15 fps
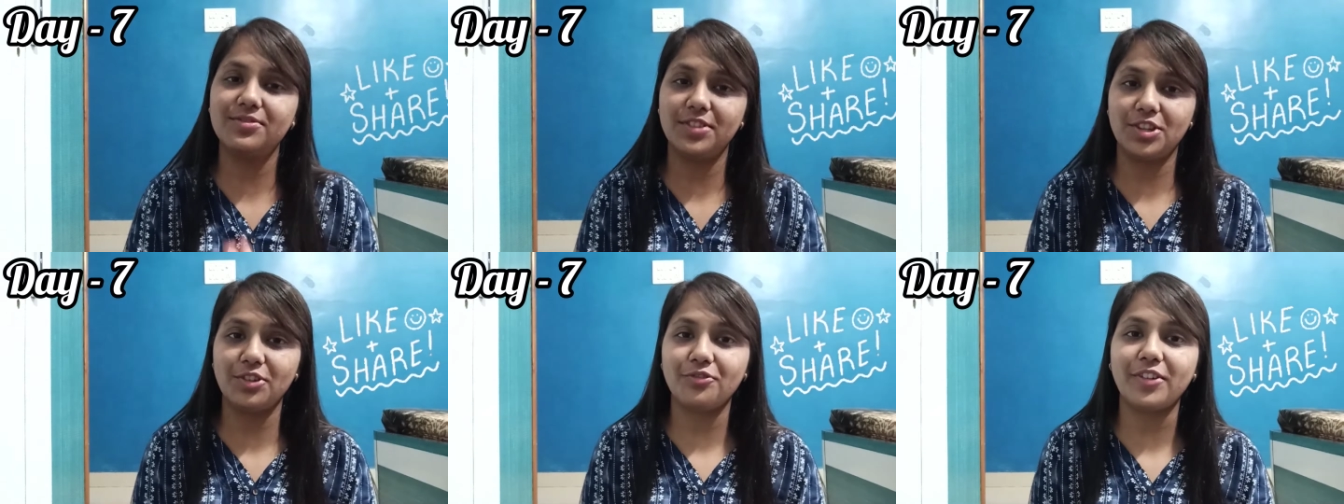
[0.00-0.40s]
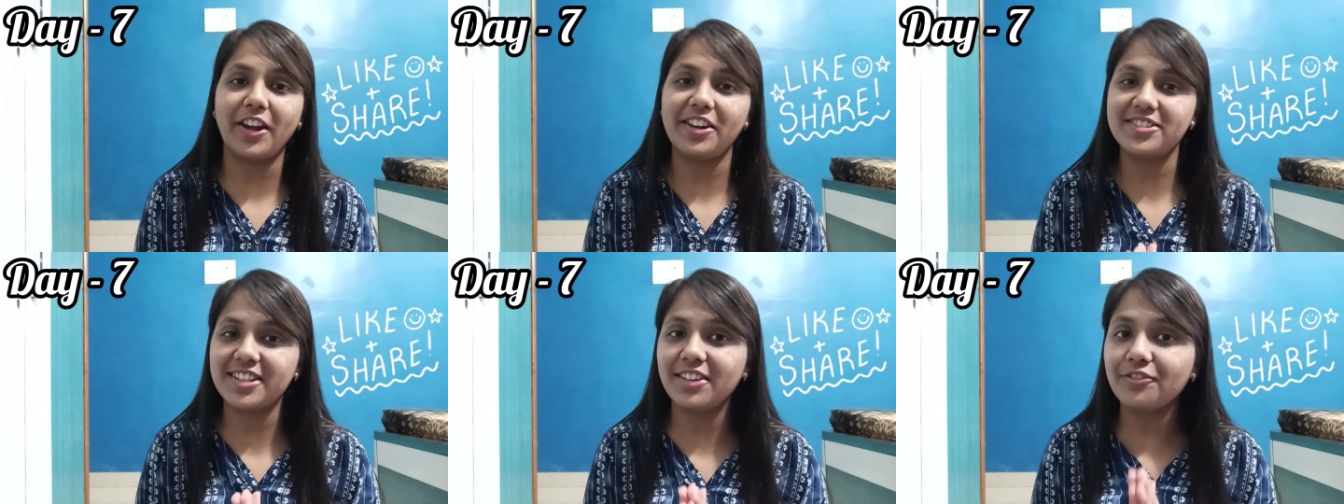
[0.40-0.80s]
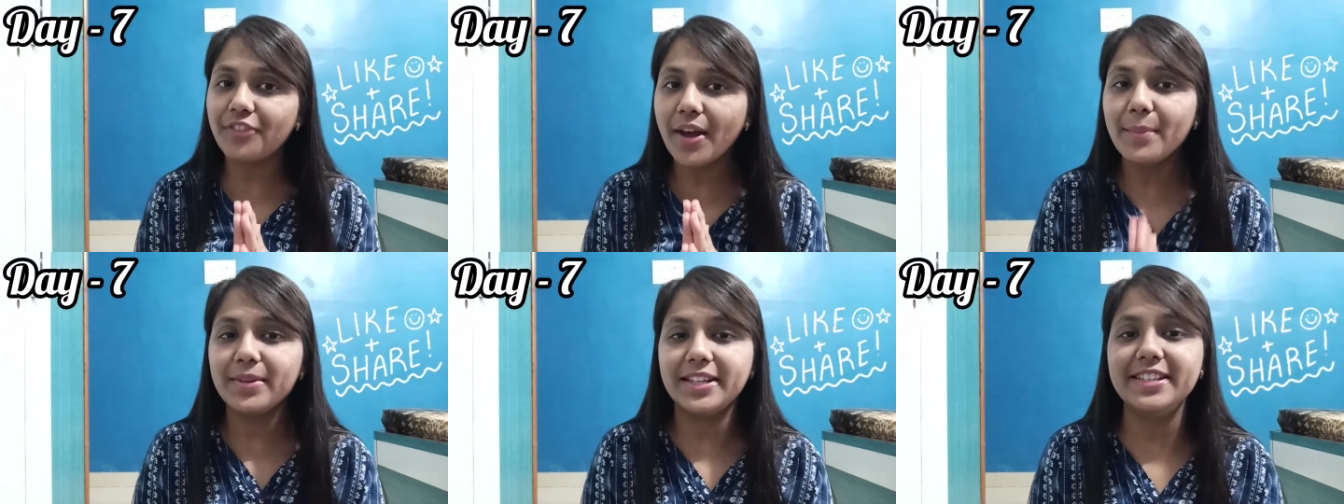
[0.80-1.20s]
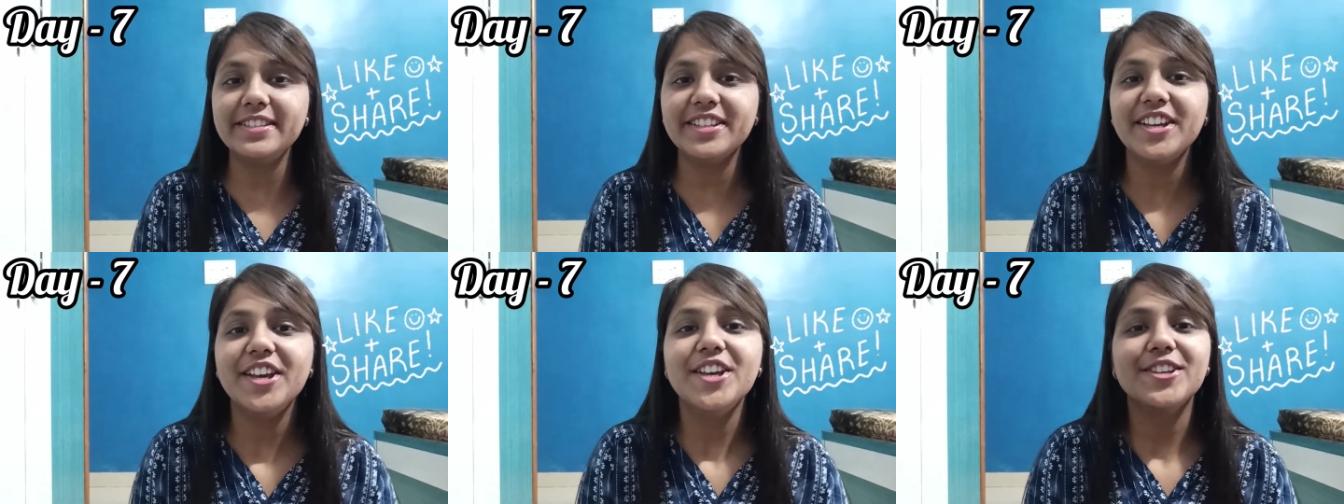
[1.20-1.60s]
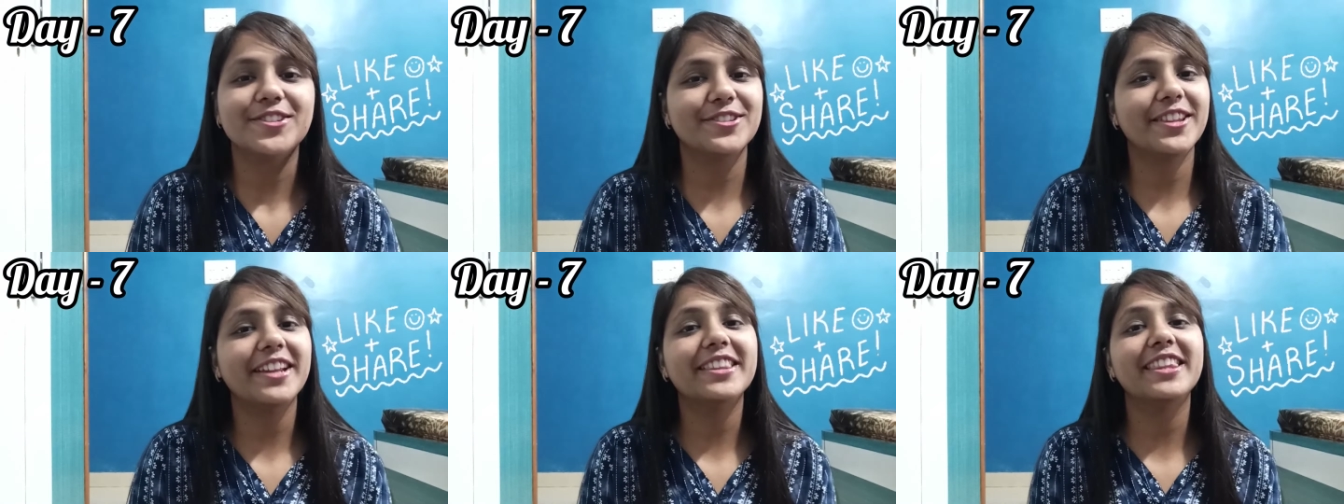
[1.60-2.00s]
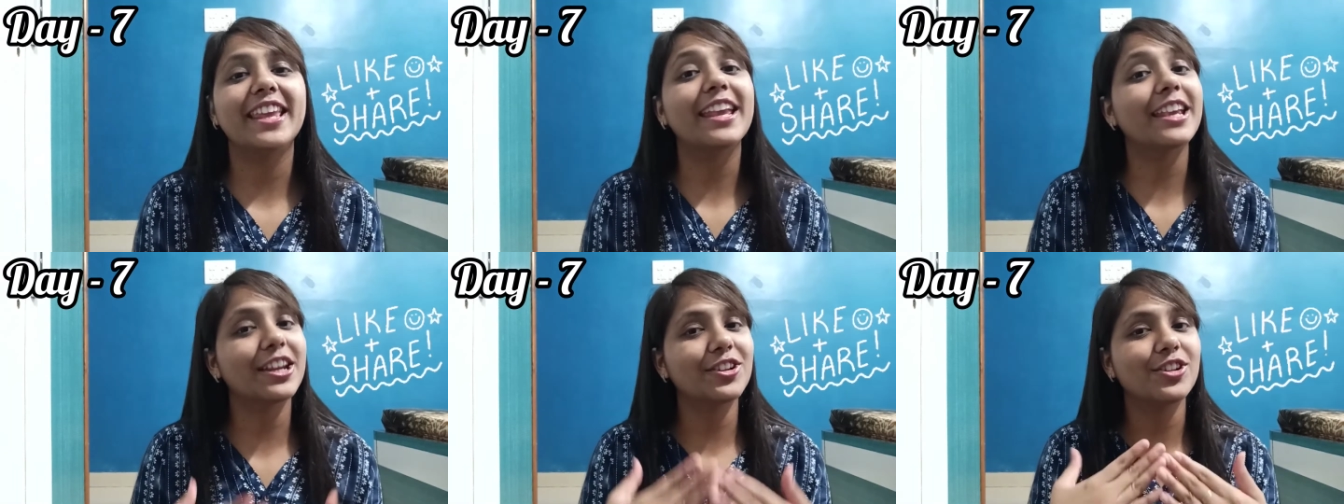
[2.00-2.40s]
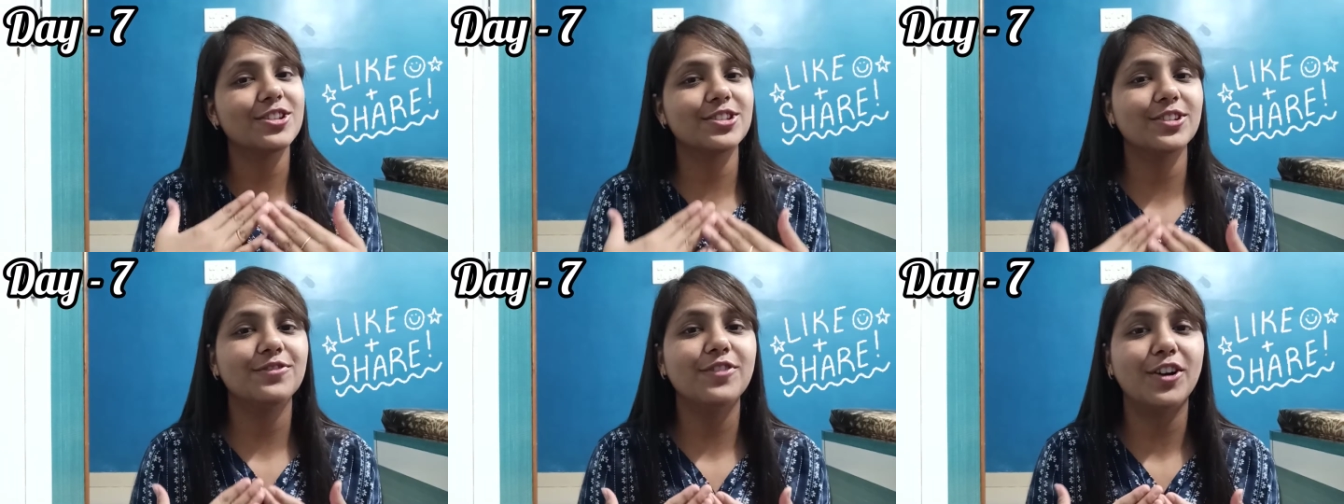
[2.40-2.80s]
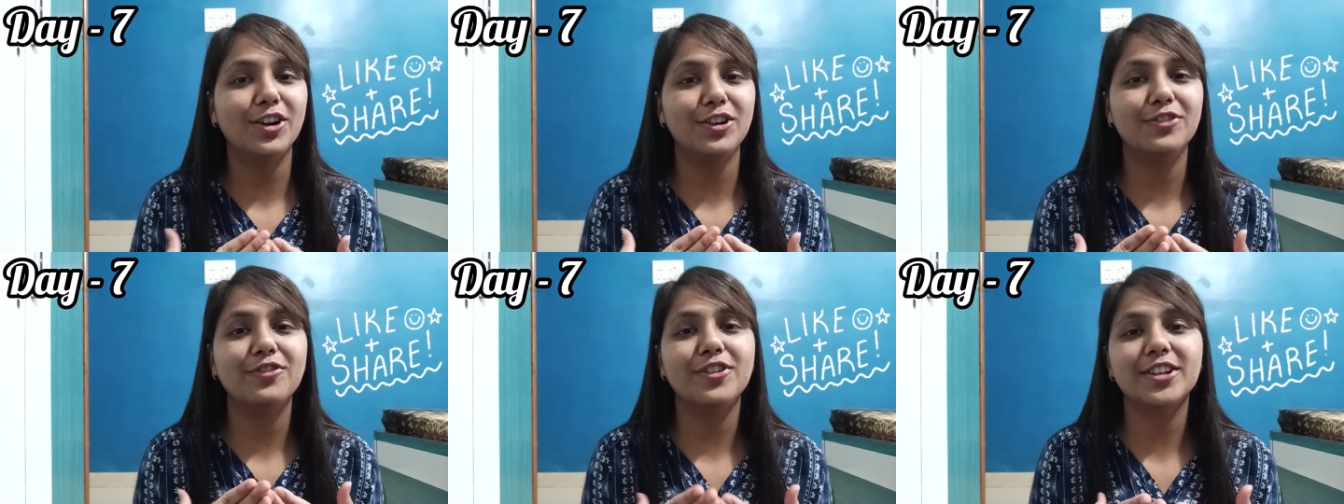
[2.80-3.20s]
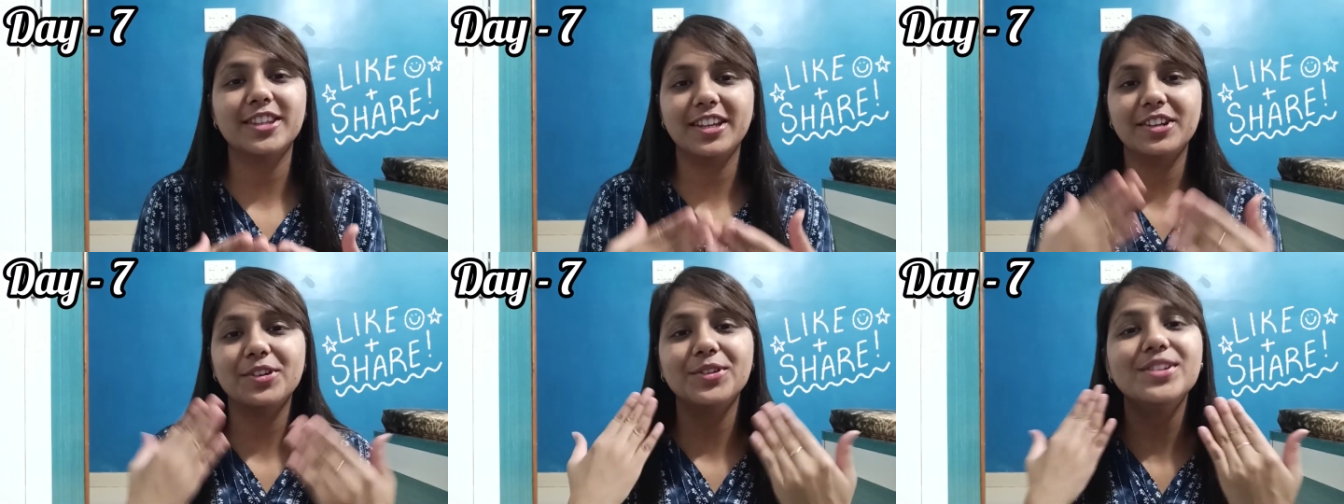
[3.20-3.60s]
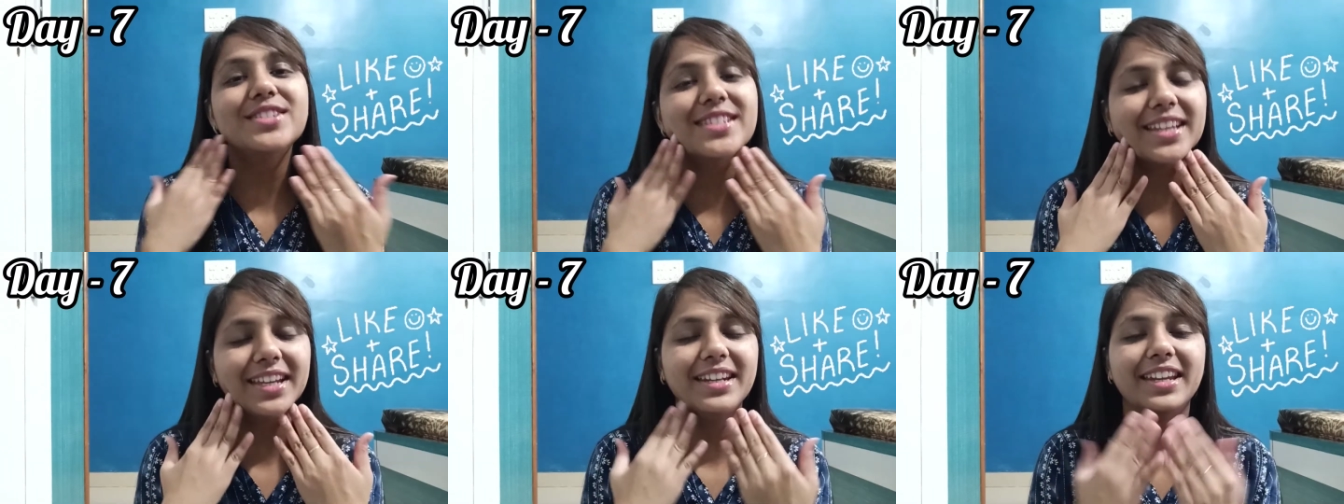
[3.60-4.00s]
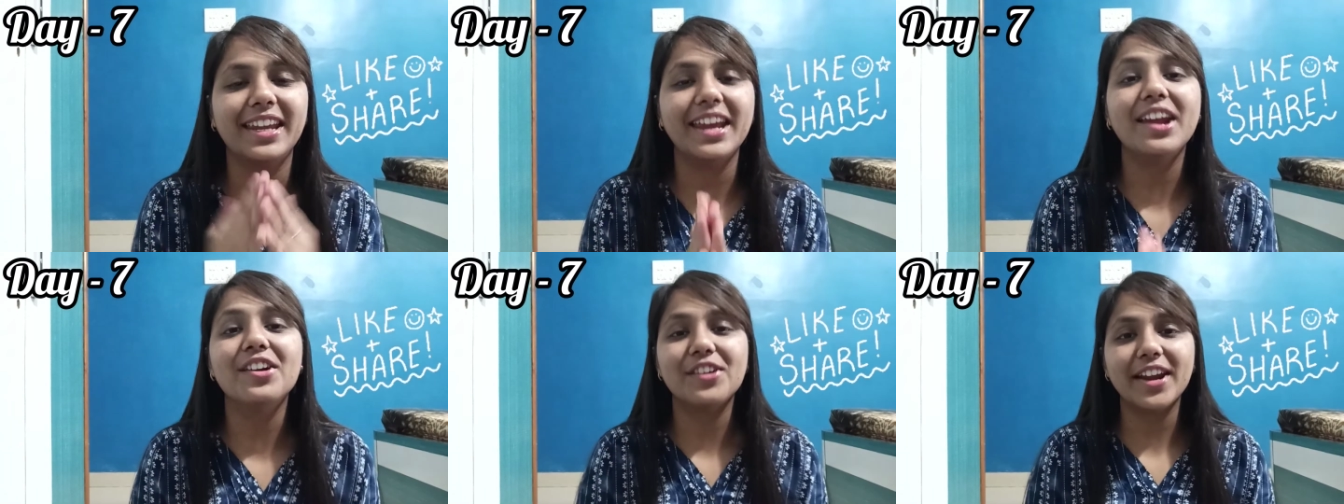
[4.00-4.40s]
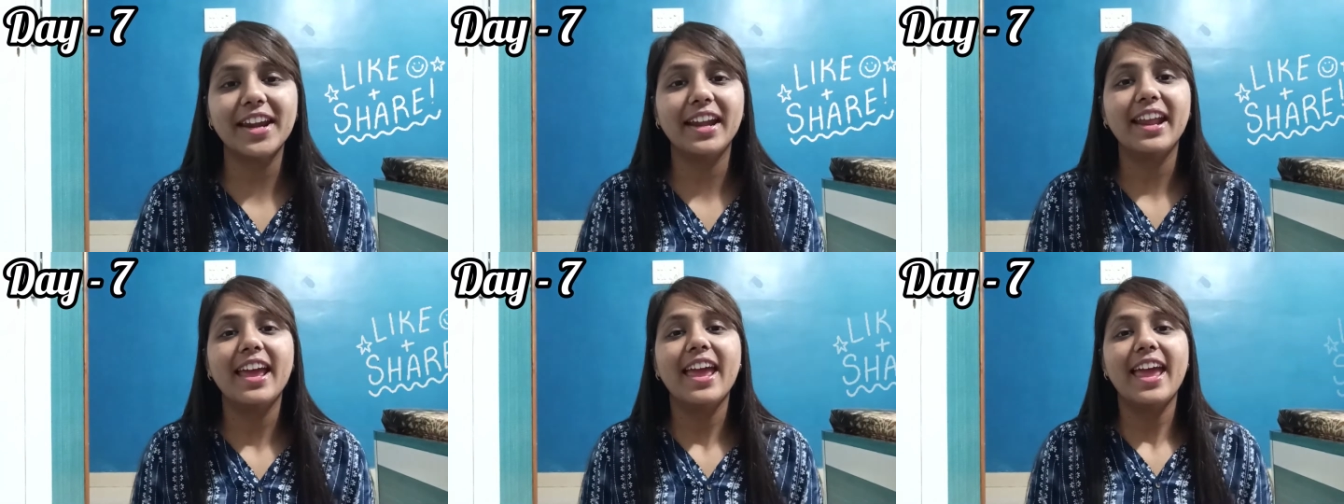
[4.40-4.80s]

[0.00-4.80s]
with your friends and families so that they can also follow for their good skincare, right?